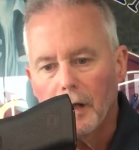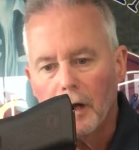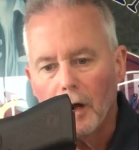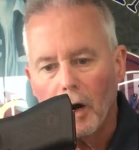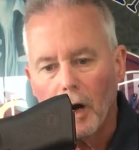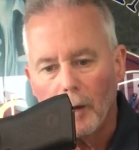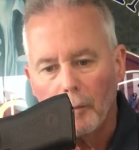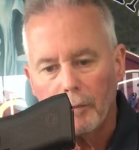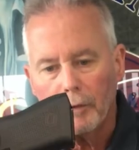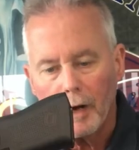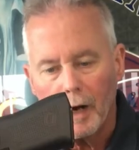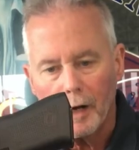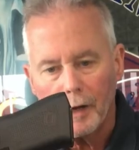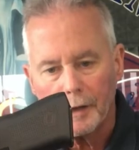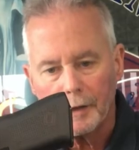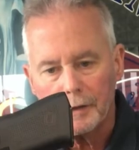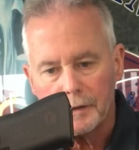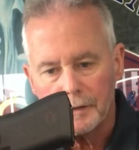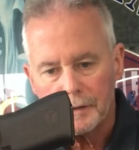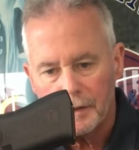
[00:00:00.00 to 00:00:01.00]
our product
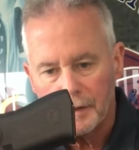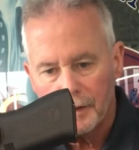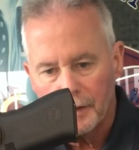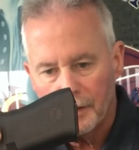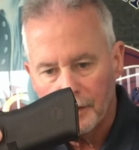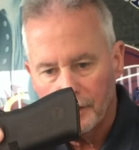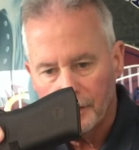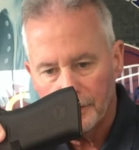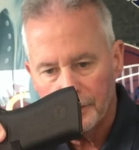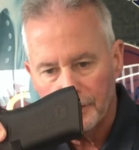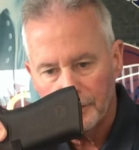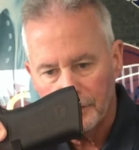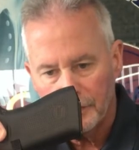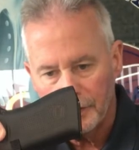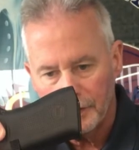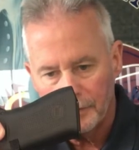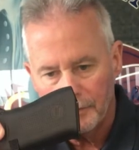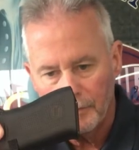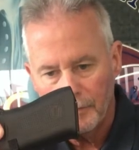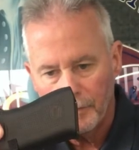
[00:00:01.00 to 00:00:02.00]
is adhered to
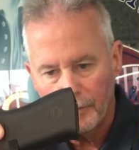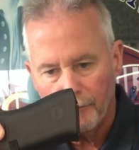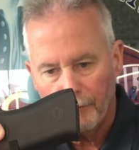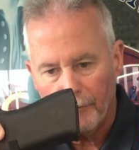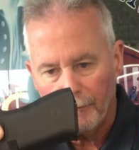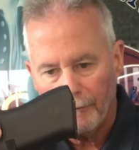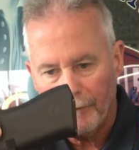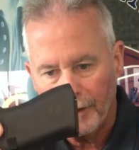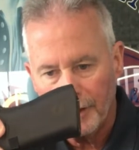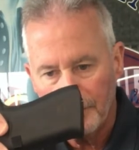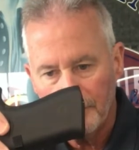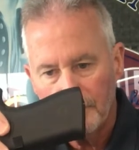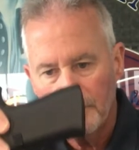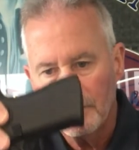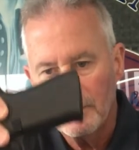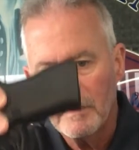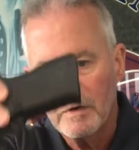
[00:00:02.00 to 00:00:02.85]
the frame.